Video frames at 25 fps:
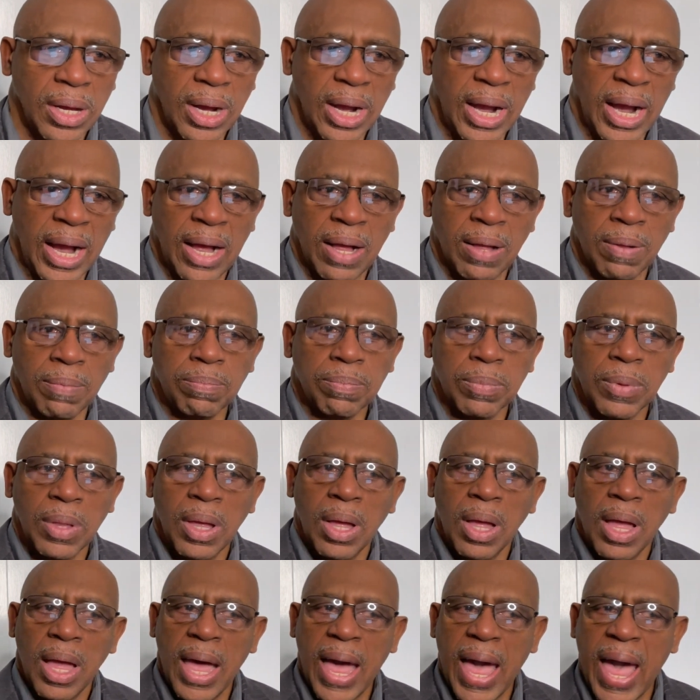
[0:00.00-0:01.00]

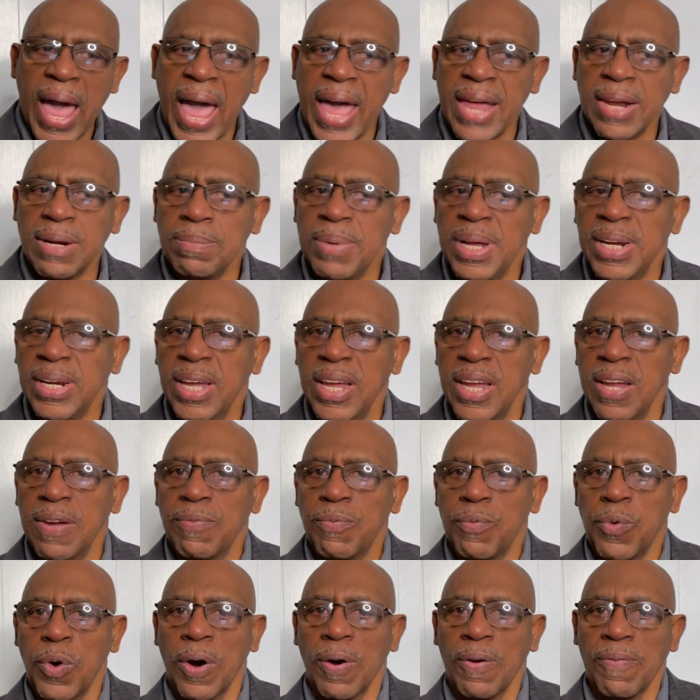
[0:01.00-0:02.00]
Adam and
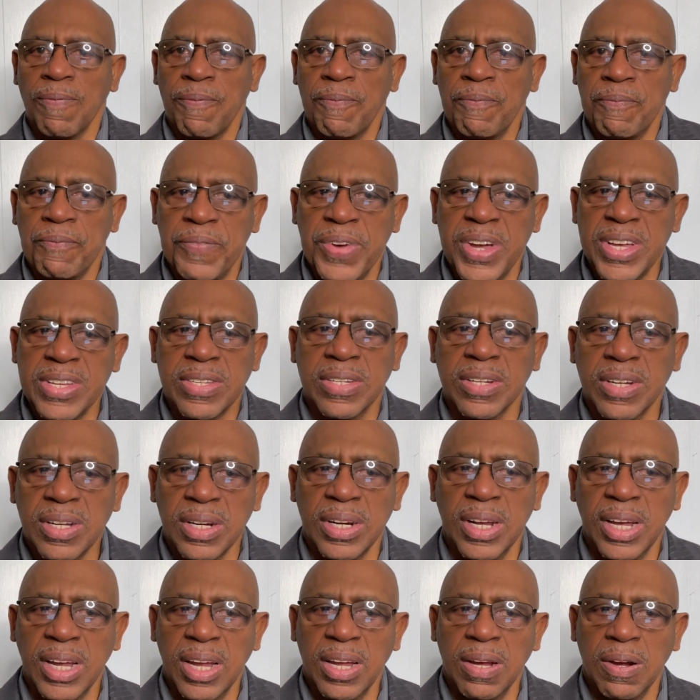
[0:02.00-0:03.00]
Eve were
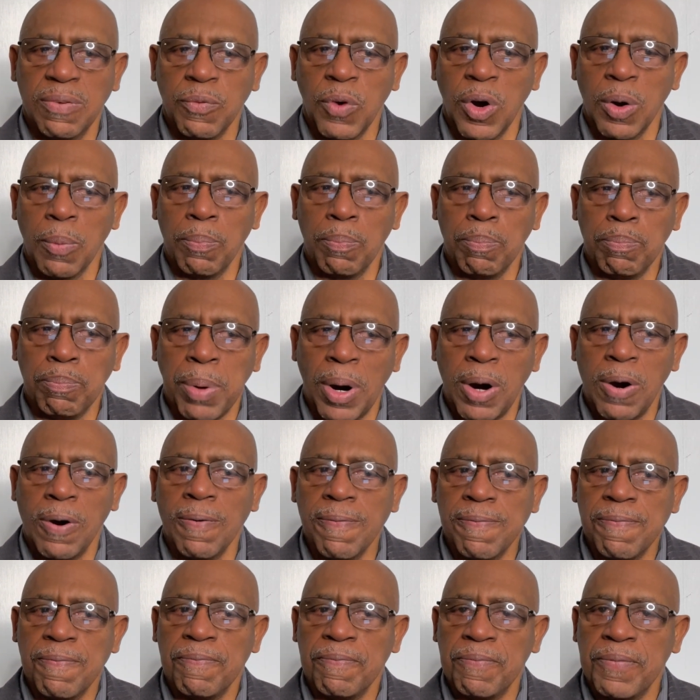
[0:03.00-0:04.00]

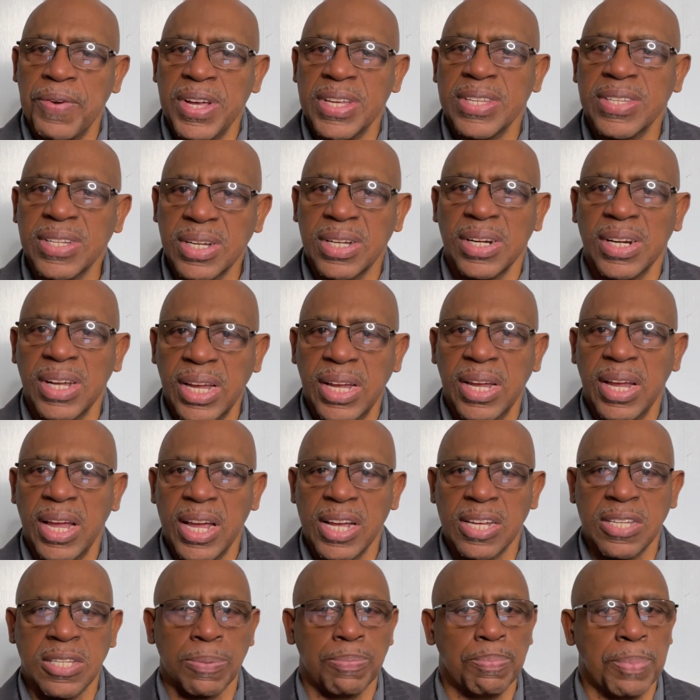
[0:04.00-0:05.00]
both physically
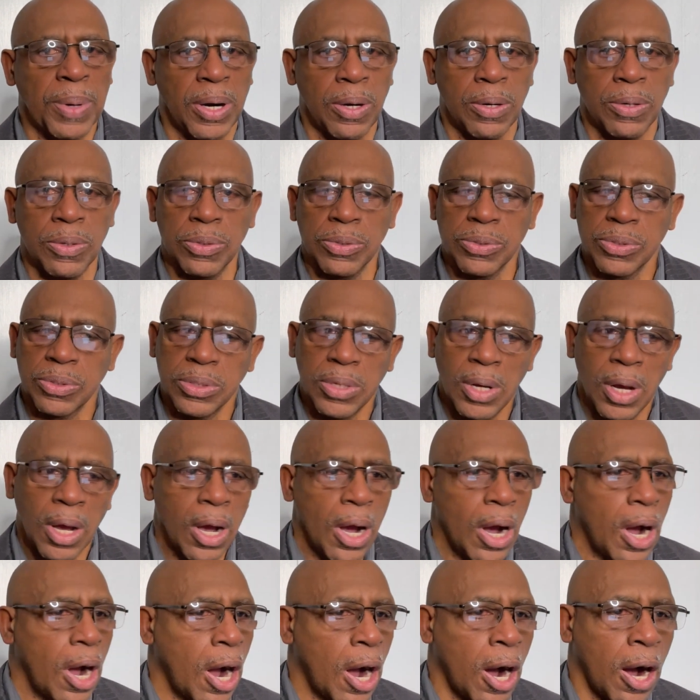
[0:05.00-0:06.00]
exposed.
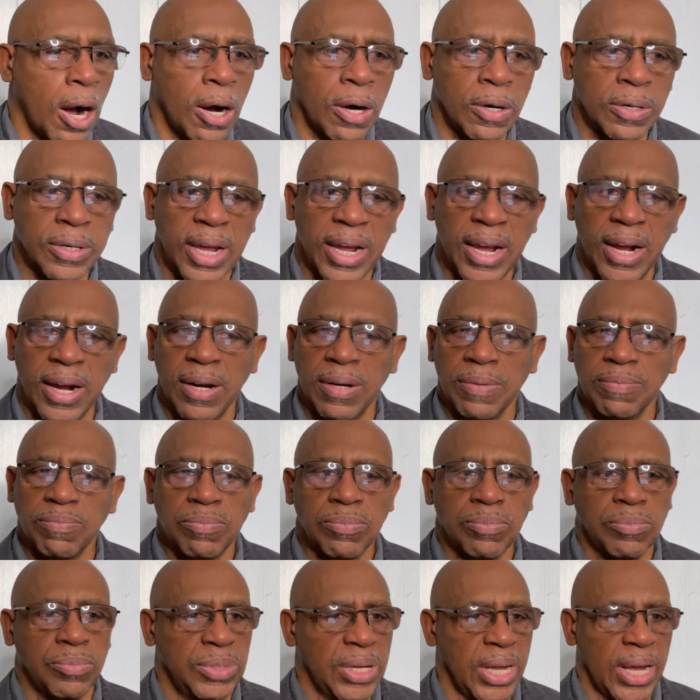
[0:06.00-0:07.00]
All
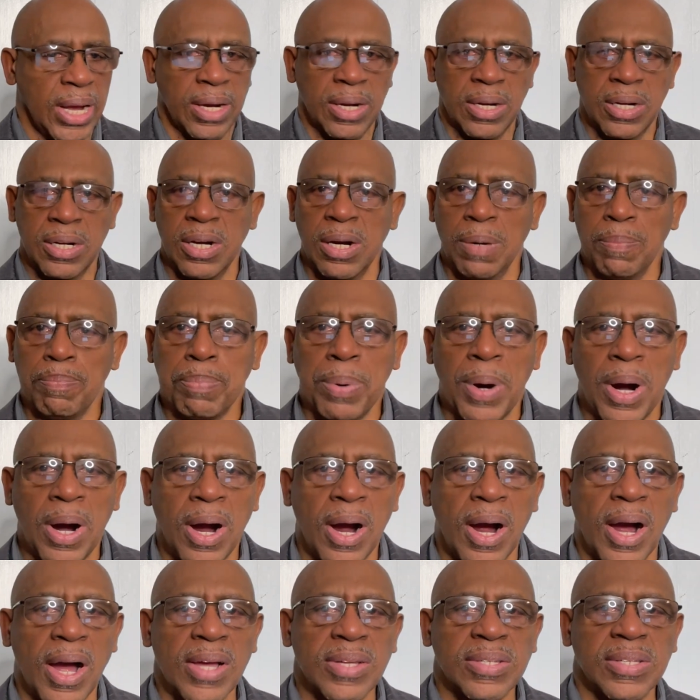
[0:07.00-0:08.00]
their good
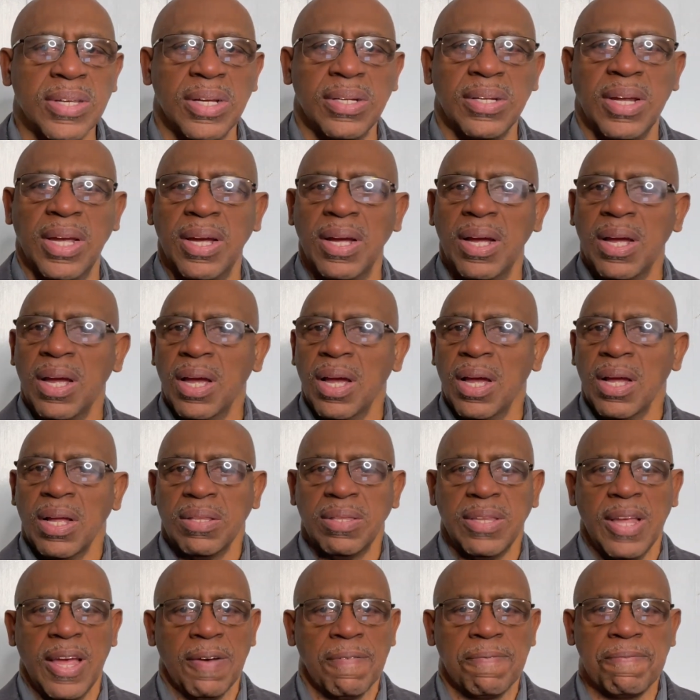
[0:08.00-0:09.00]
parts and
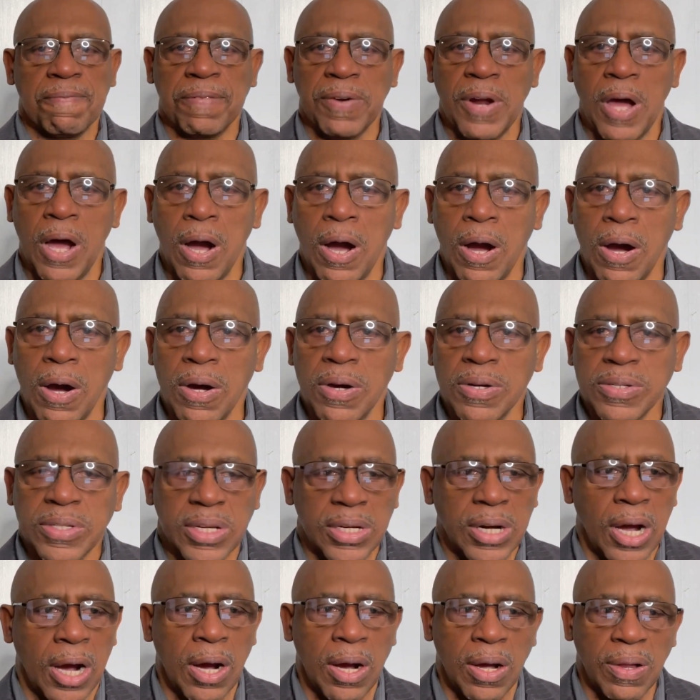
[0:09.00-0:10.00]
their flaws
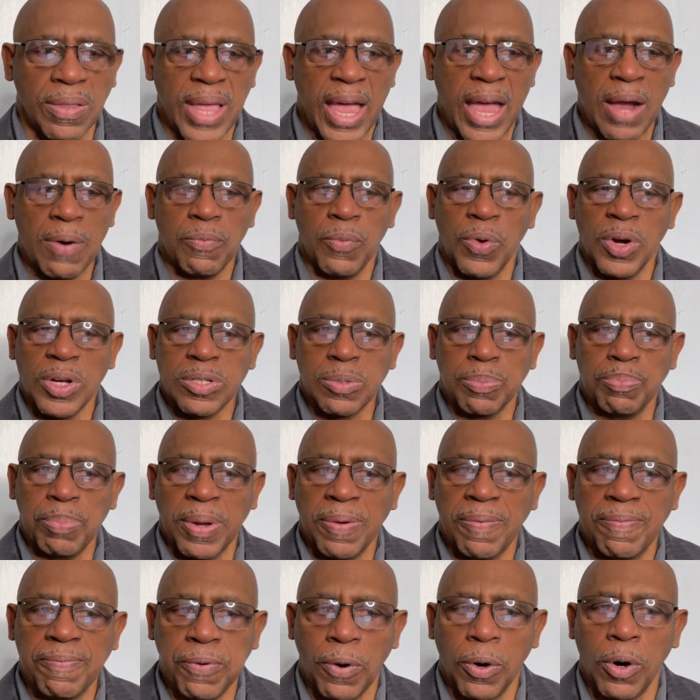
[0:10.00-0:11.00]
and all that was
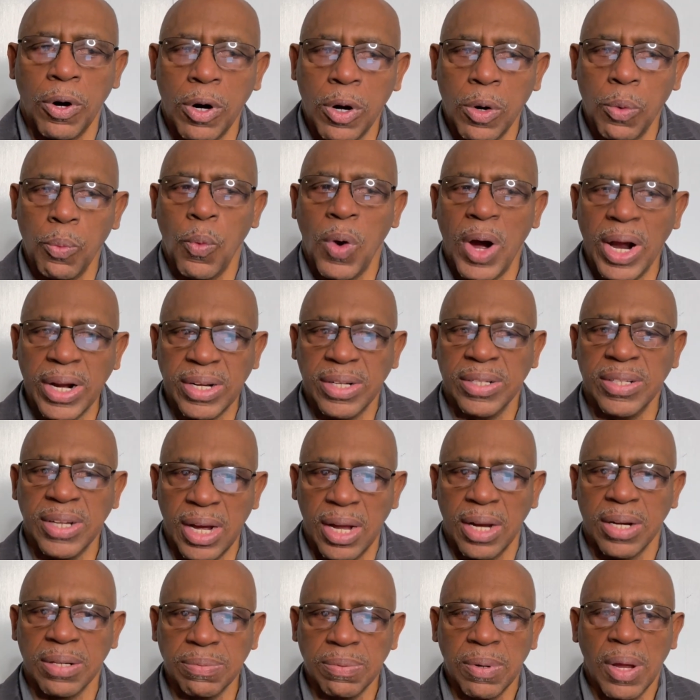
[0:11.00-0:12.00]
before one
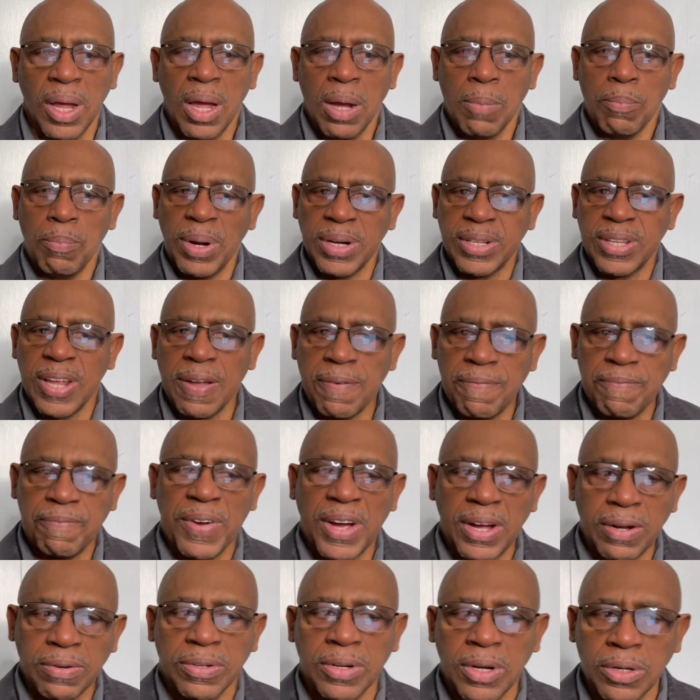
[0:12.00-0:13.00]
another. But they
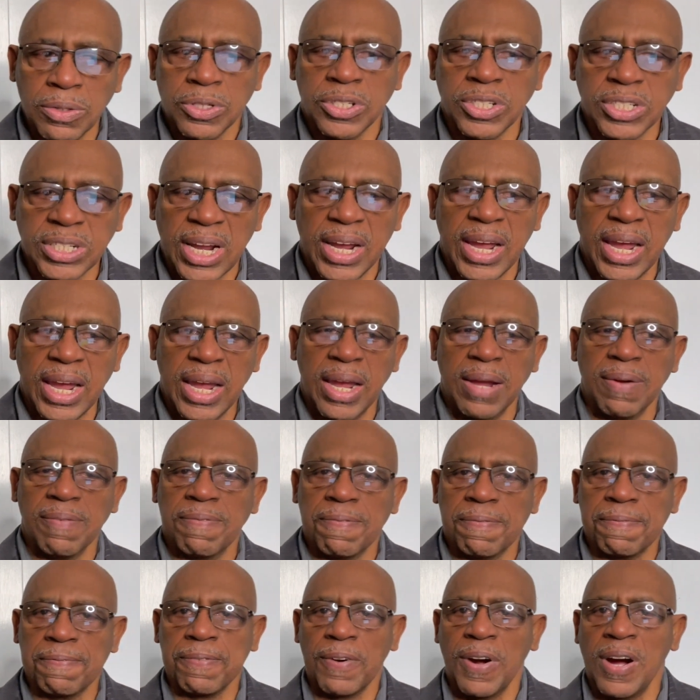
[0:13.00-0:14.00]
felt no shame
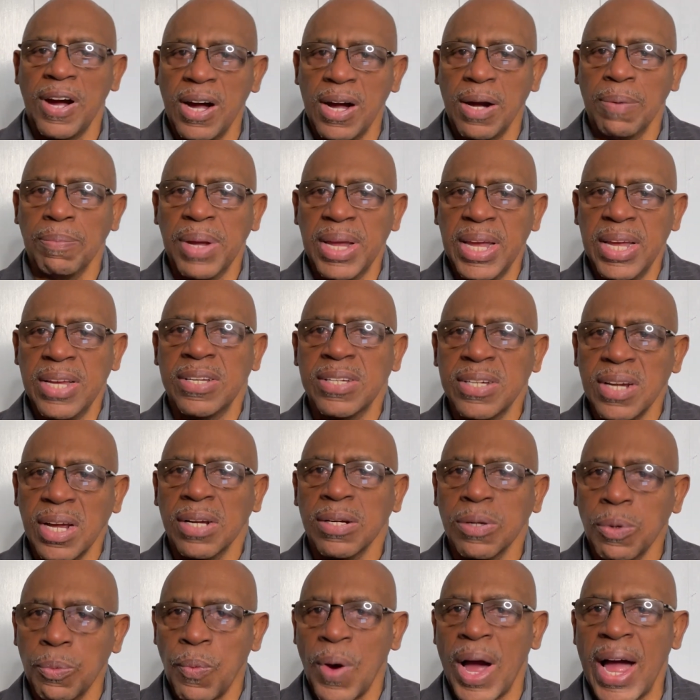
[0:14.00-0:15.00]
from each
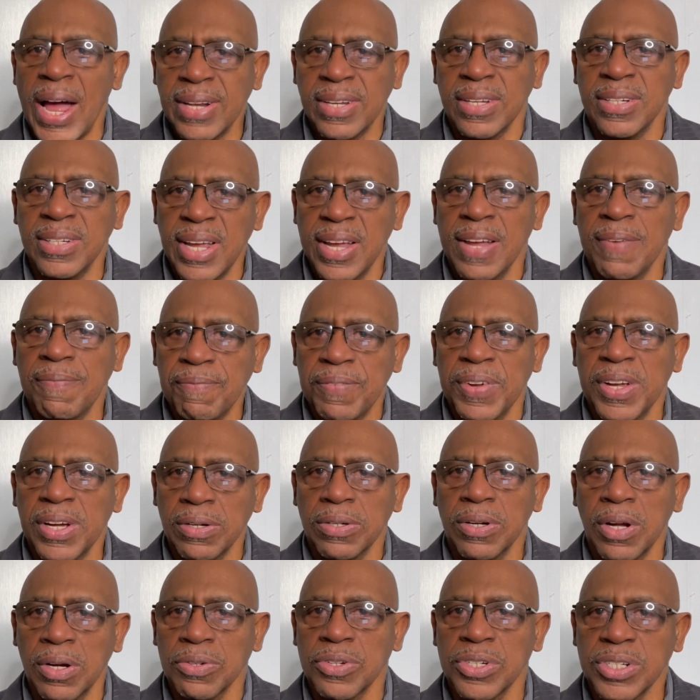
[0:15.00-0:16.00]
other. Why did they feel
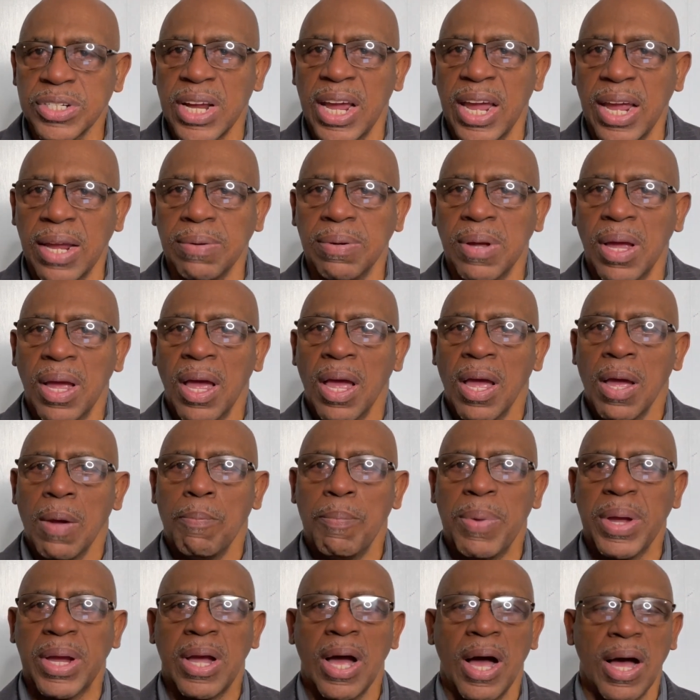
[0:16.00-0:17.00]
no shame?
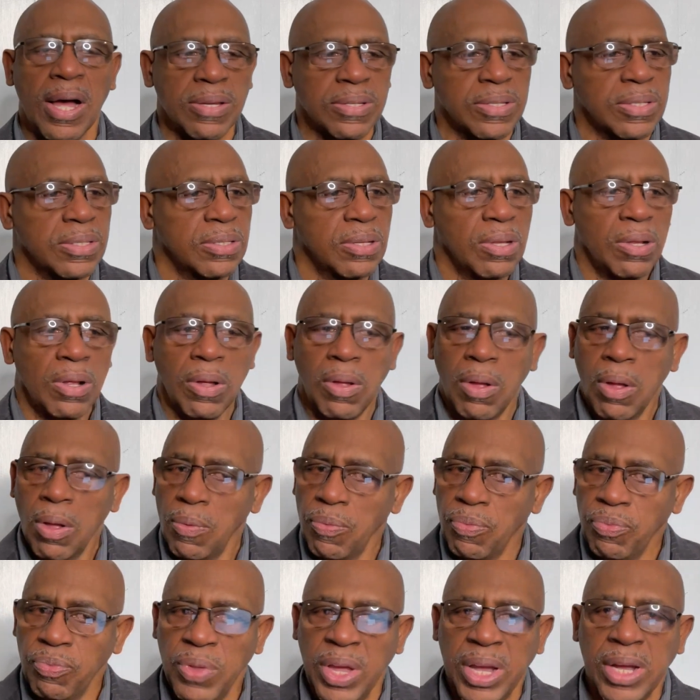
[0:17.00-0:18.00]
Because
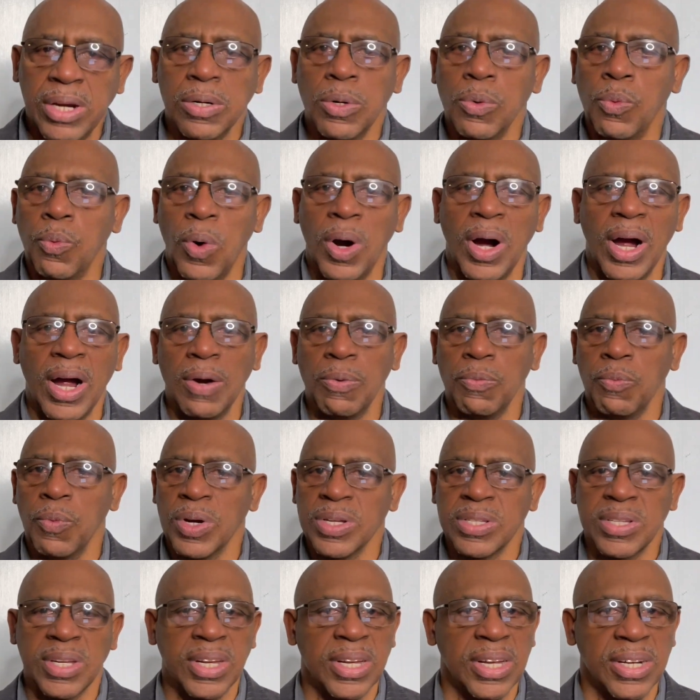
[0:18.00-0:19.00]
neither one
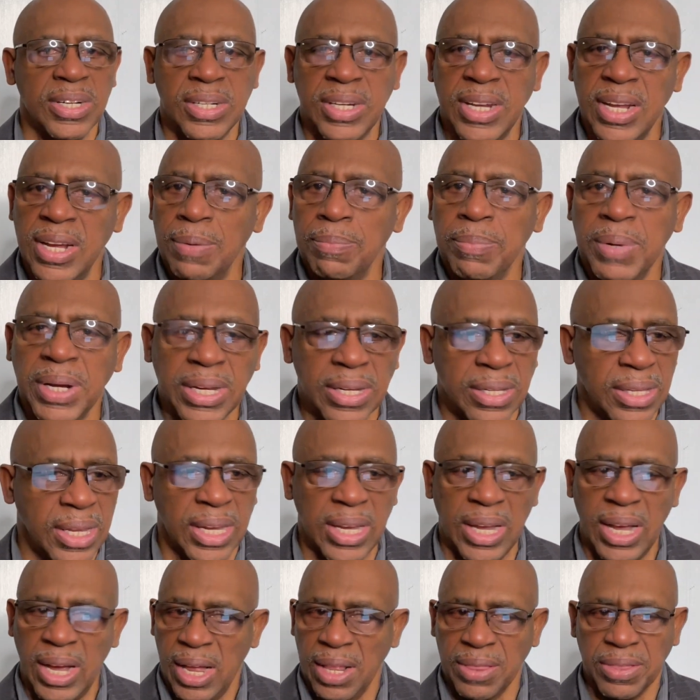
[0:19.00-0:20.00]
was condemning
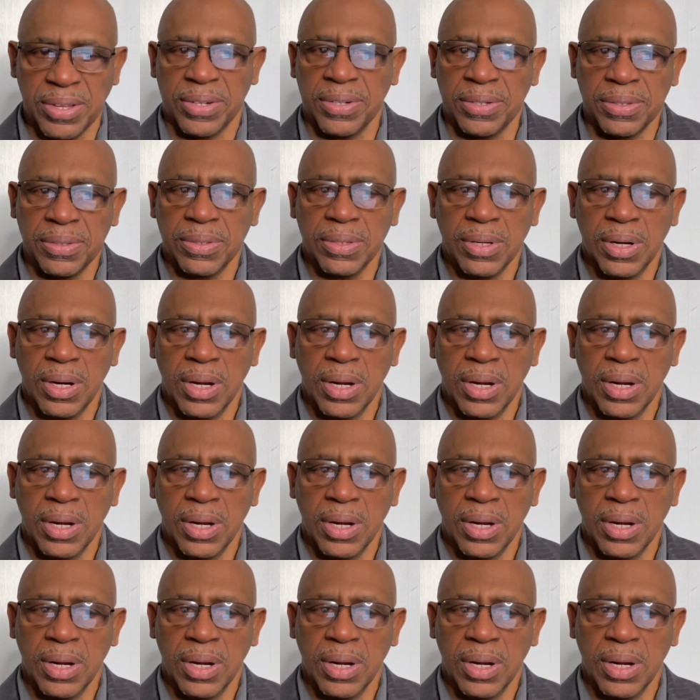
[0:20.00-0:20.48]
the other.